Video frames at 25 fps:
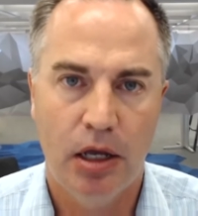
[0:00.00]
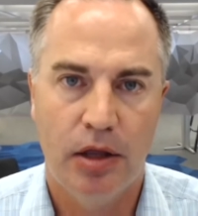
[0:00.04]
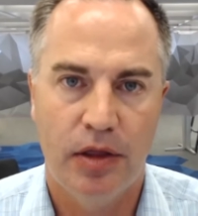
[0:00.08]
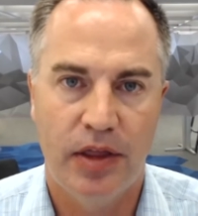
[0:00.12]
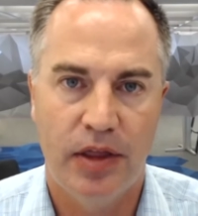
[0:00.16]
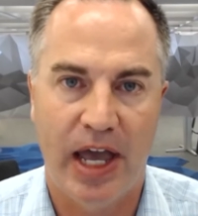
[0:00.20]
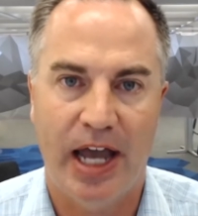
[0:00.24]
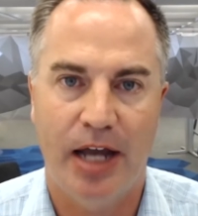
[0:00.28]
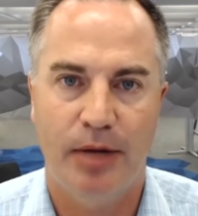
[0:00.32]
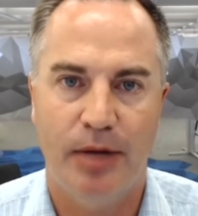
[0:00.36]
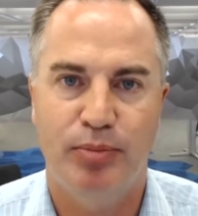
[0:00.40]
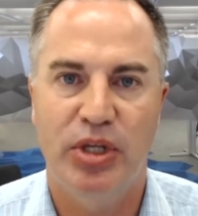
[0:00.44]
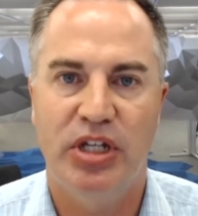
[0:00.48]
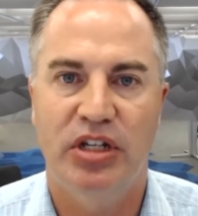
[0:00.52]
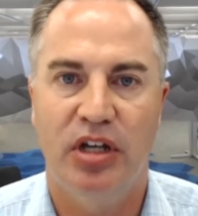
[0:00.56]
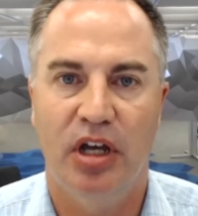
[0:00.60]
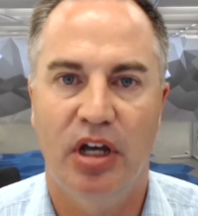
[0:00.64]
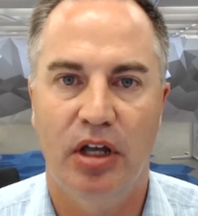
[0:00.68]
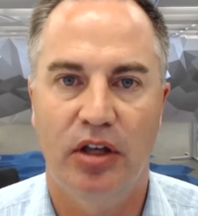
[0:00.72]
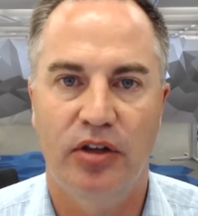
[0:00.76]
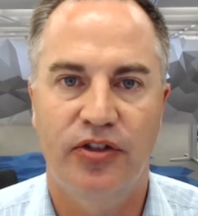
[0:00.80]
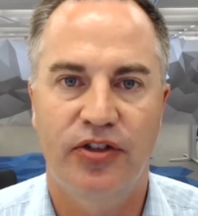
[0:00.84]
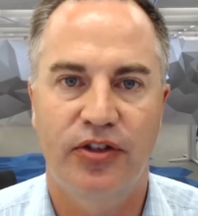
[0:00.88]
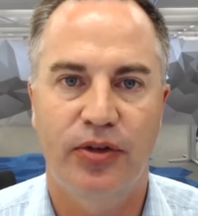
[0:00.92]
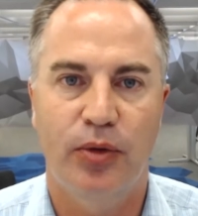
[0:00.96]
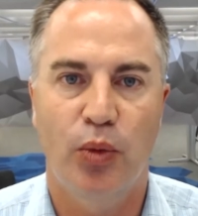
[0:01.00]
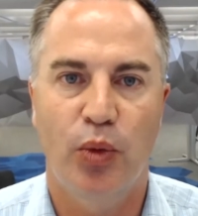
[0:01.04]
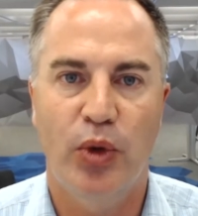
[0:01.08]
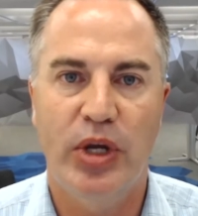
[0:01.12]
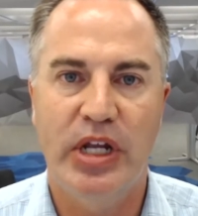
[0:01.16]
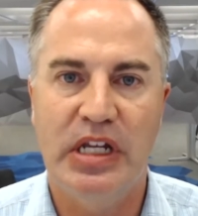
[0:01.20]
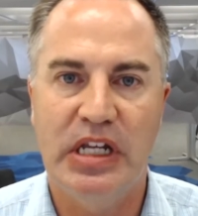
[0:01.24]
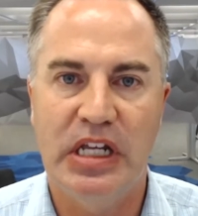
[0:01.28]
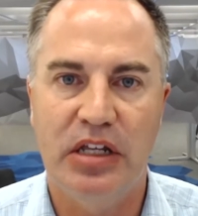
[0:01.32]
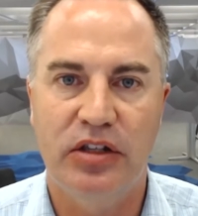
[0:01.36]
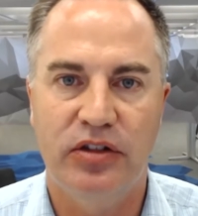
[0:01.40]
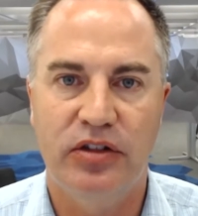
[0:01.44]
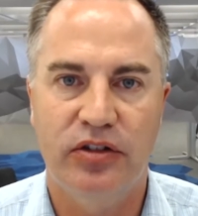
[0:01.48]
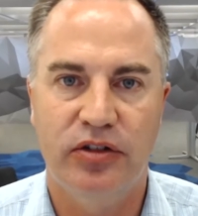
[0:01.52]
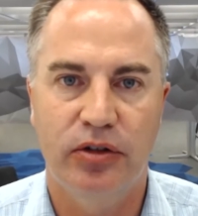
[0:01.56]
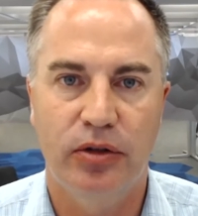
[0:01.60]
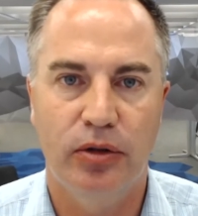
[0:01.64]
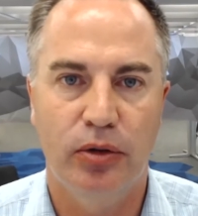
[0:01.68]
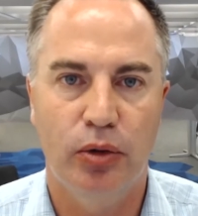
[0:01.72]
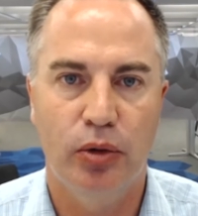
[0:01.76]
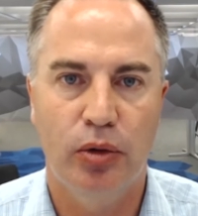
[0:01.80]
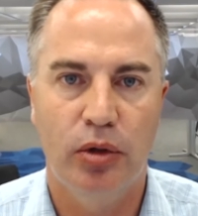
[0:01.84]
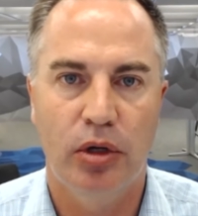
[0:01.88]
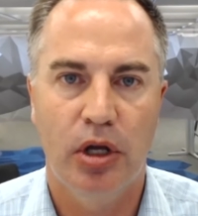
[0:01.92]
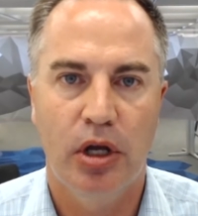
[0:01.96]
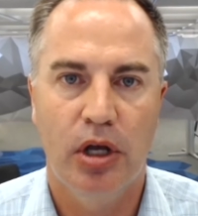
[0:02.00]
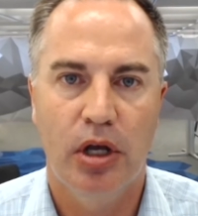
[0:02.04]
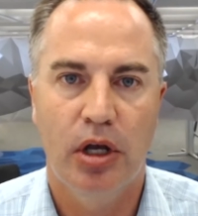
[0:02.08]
that because we need to.